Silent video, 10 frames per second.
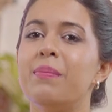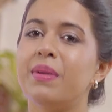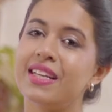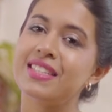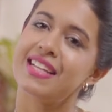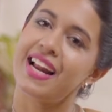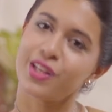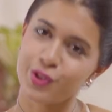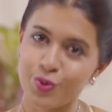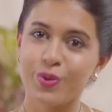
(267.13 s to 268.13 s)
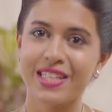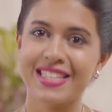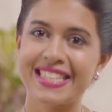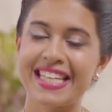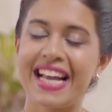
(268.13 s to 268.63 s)
please let us do
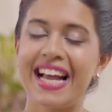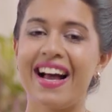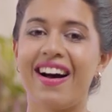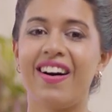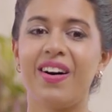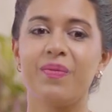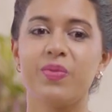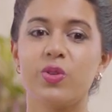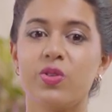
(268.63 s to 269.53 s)
this. Um,